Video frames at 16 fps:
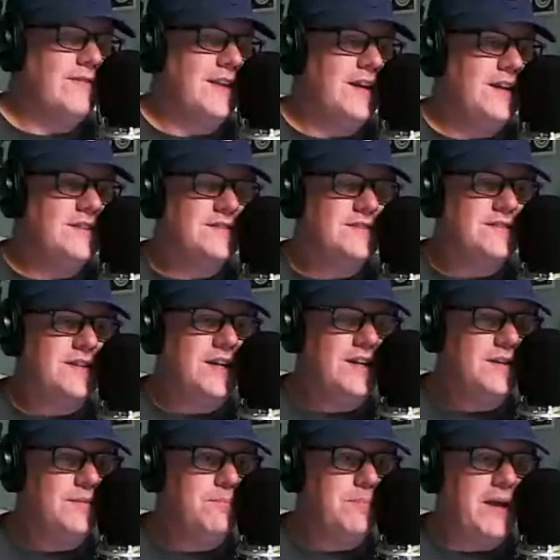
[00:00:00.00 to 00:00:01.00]
then
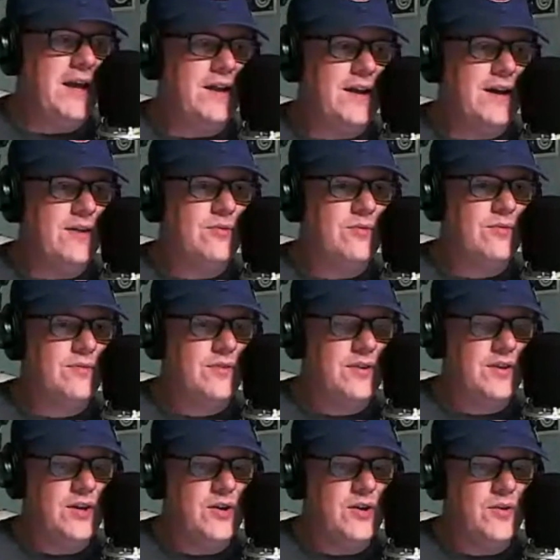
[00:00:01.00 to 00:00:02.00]
he didn't pan out.
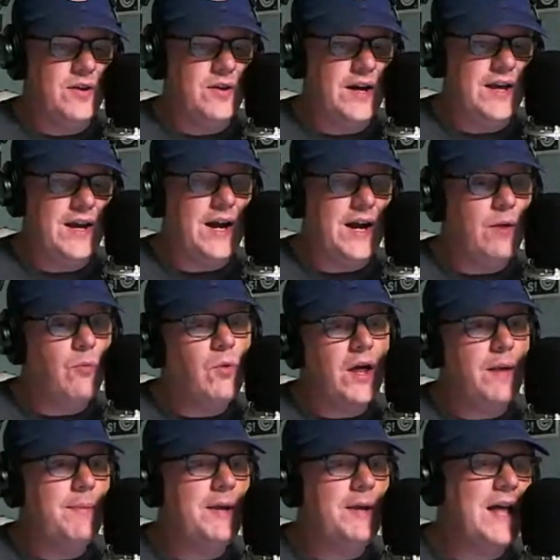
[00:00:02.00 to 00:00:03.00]
You know, well,
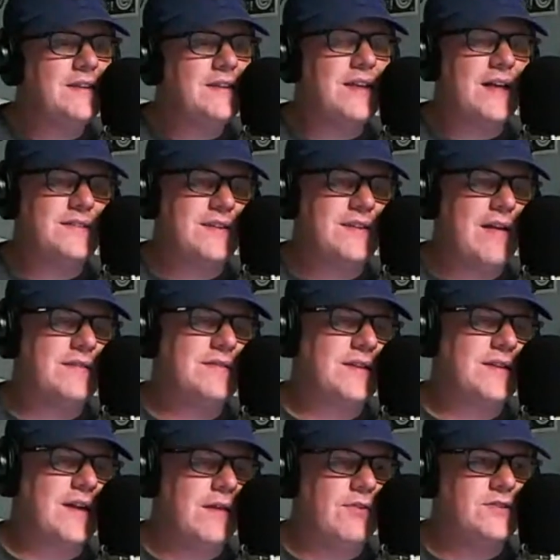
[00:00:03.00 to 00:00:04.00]
I mean that's
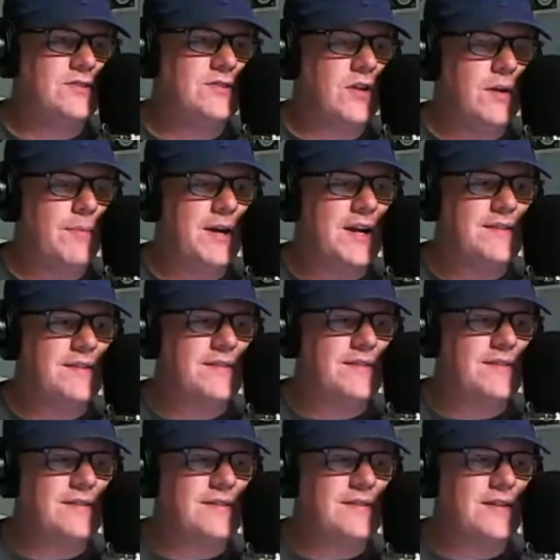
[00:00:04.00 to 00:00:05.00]
kind of extreme. I guess I
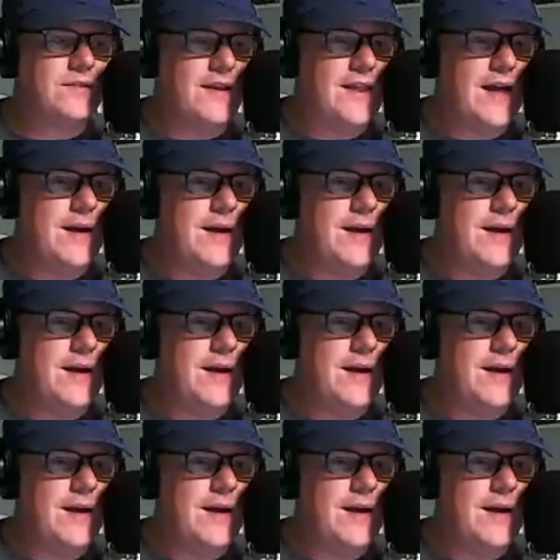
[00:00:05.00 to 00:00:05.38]
shouldn't say